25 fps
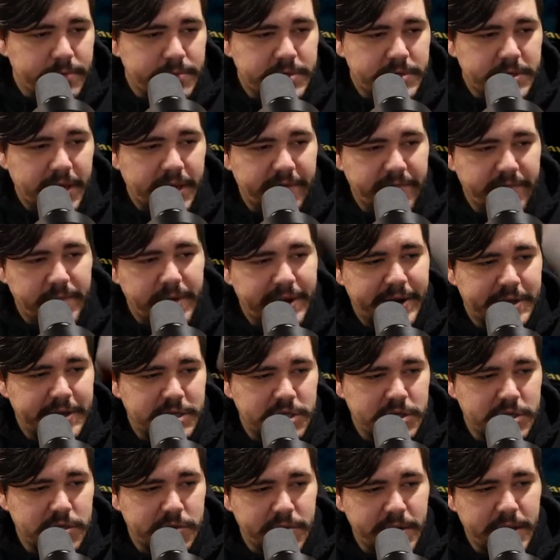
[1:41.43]
to give
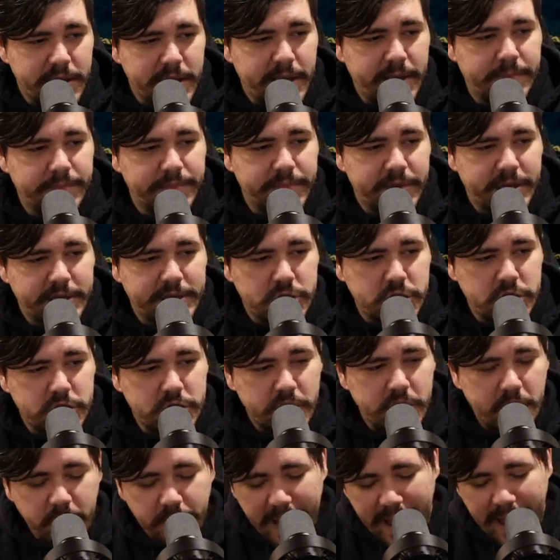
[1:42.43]
-3 is
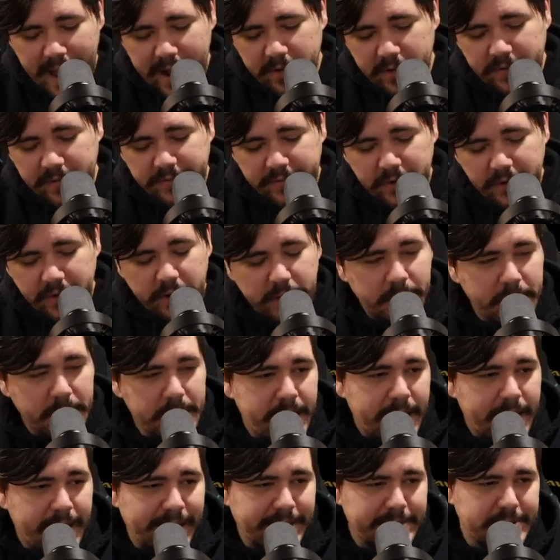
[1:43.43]
so powerful
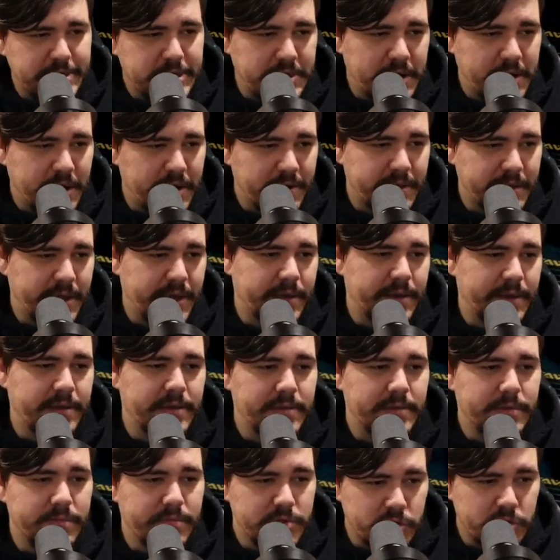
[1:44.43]
at stalling
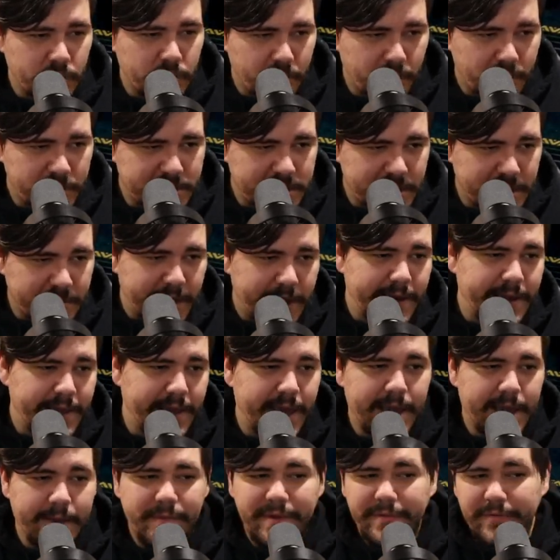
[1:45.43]
towards the late
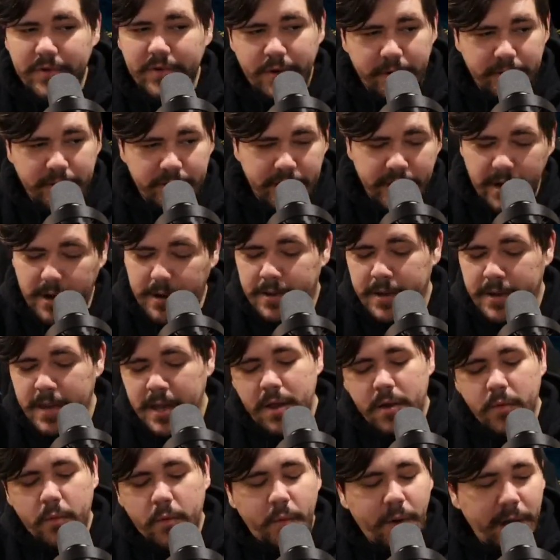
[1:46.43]
game, even earlier.
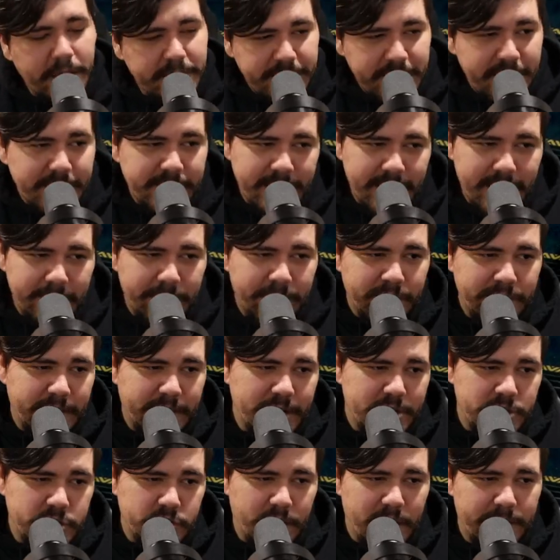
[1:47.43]
One thing that I really
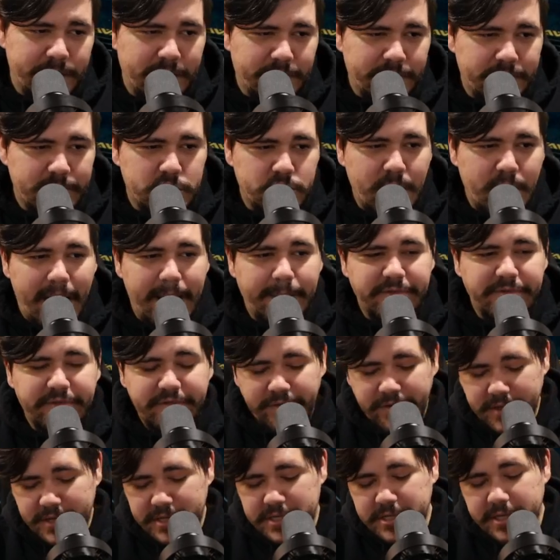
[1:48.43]
enjoy about the traps
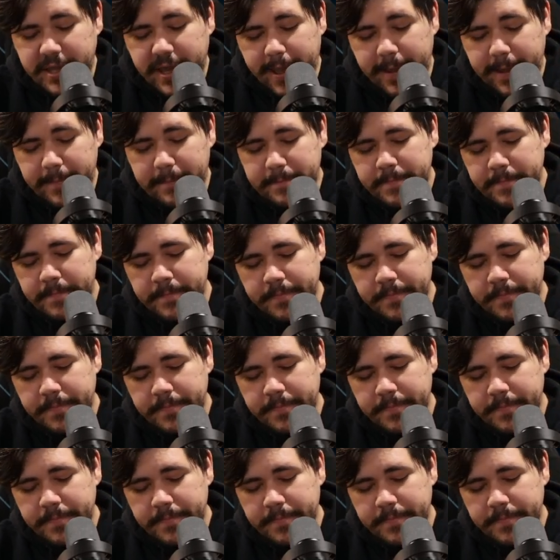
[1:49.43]
for this game,